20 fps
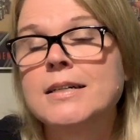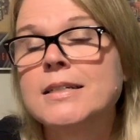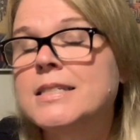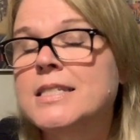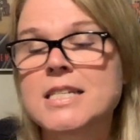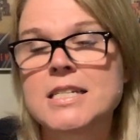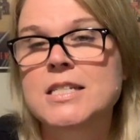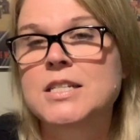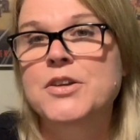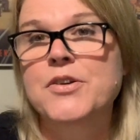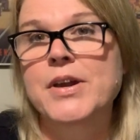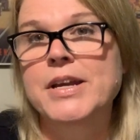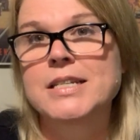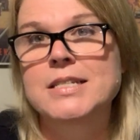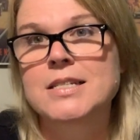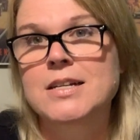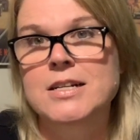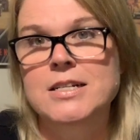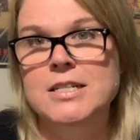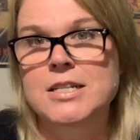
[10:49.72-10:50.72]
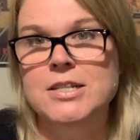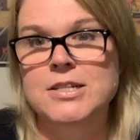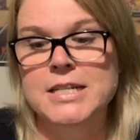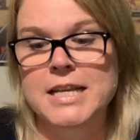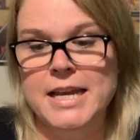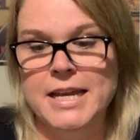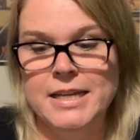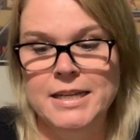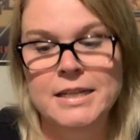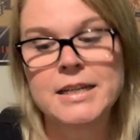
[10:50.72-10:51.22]
it's just a great start to your
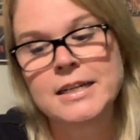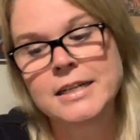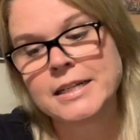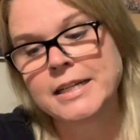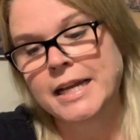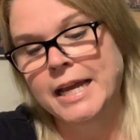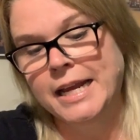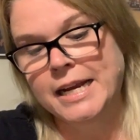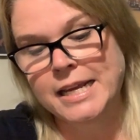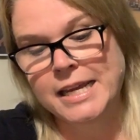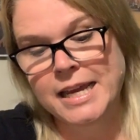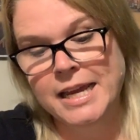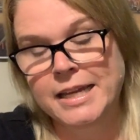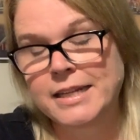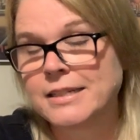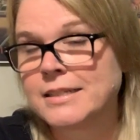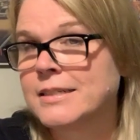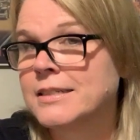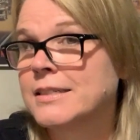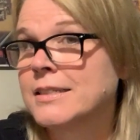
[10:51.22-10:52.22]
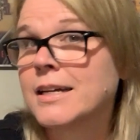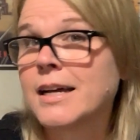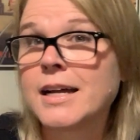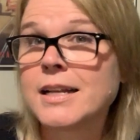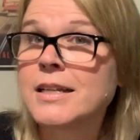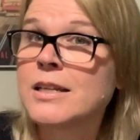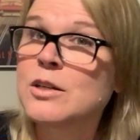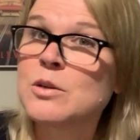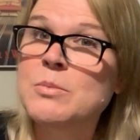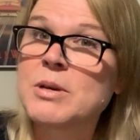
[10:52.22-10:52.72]
day. And again, a
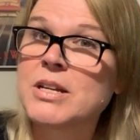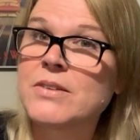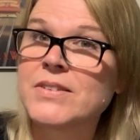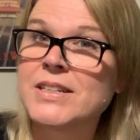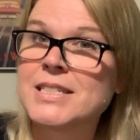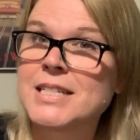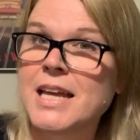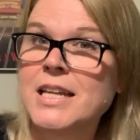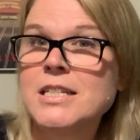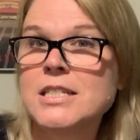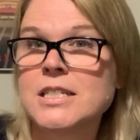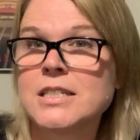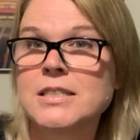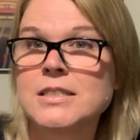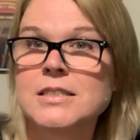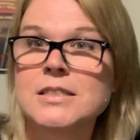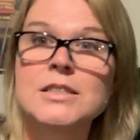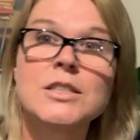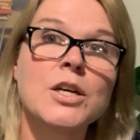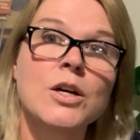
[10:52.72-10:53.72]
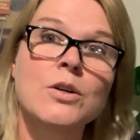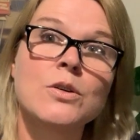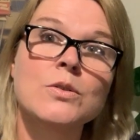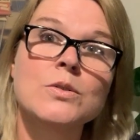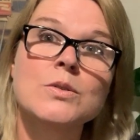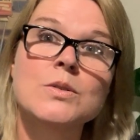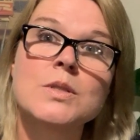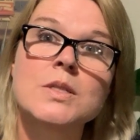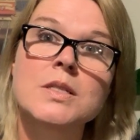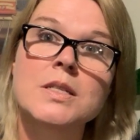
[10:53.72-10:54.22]
little bit of intention
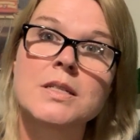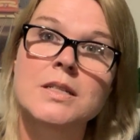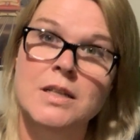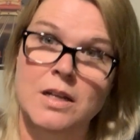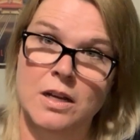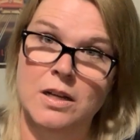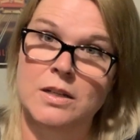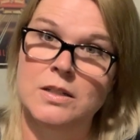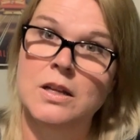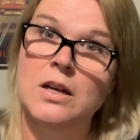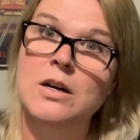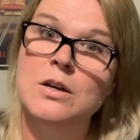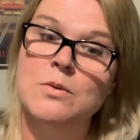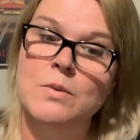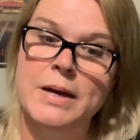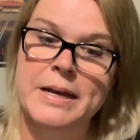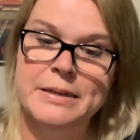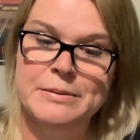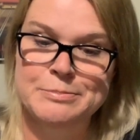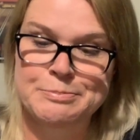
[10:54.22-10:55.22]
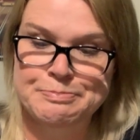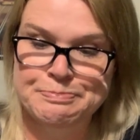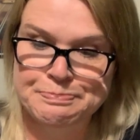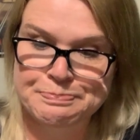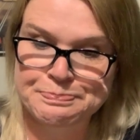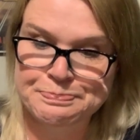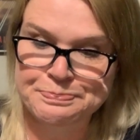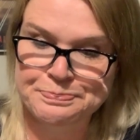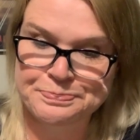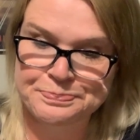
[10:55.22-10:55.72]
goes a long way.
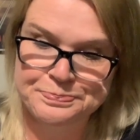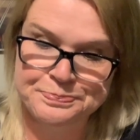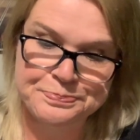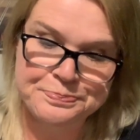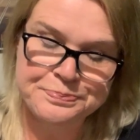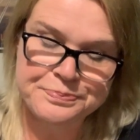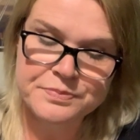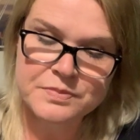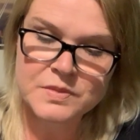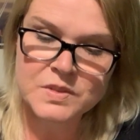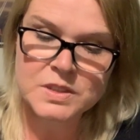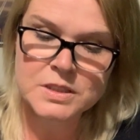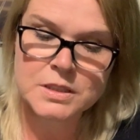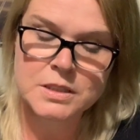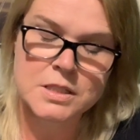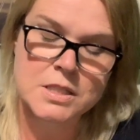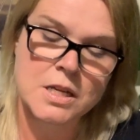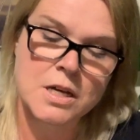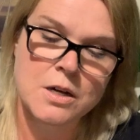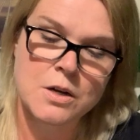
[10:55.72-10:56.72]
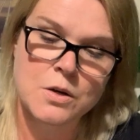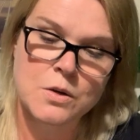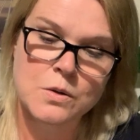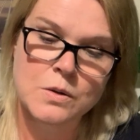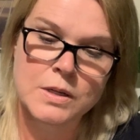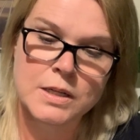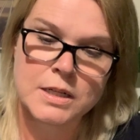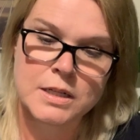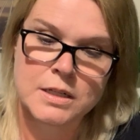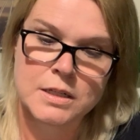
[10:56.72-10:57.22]

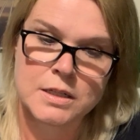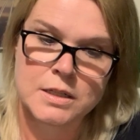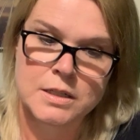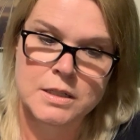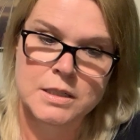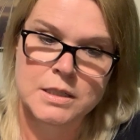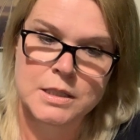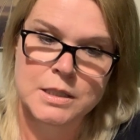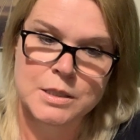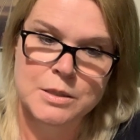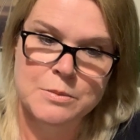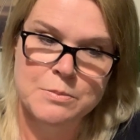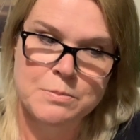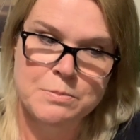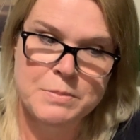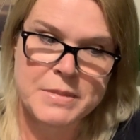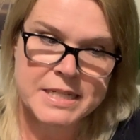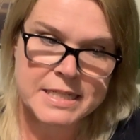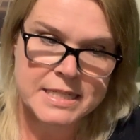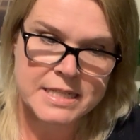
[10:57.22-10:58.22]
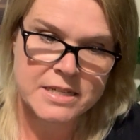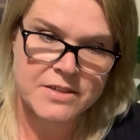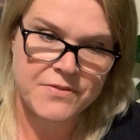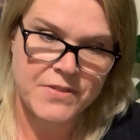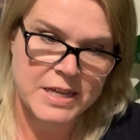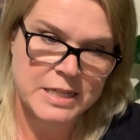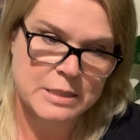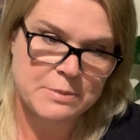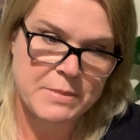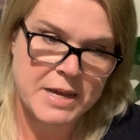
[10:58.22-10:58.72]
So mixing a
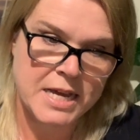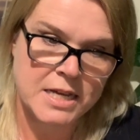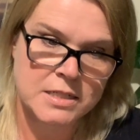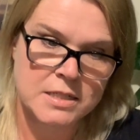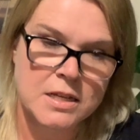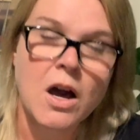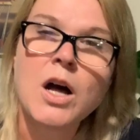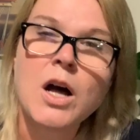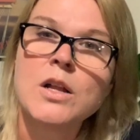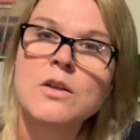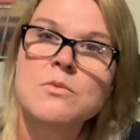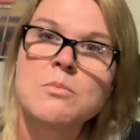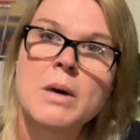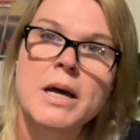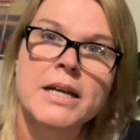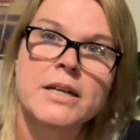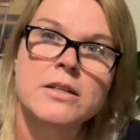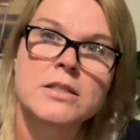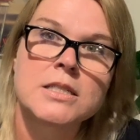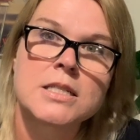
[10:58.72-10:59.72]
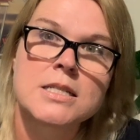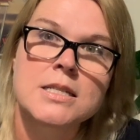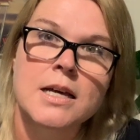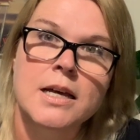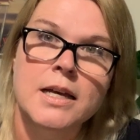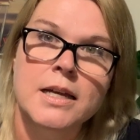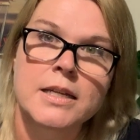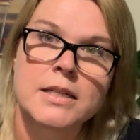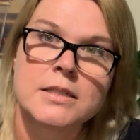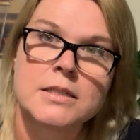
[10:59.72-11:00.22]
face mask, all of mine are
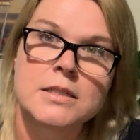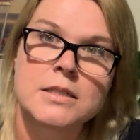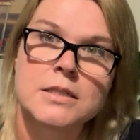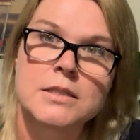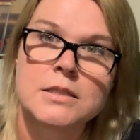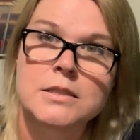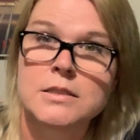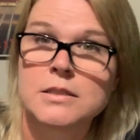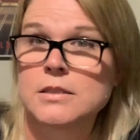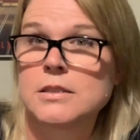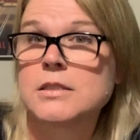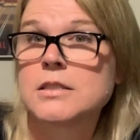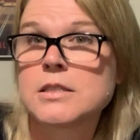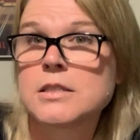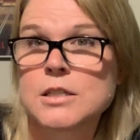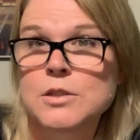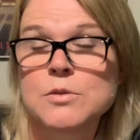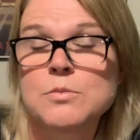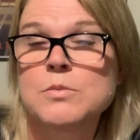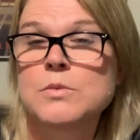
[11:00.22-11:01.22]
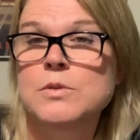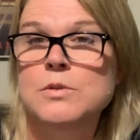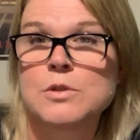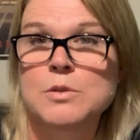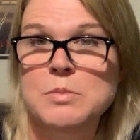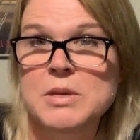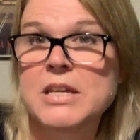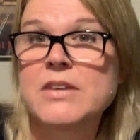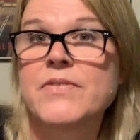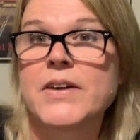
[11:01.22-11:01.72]
designed to, to be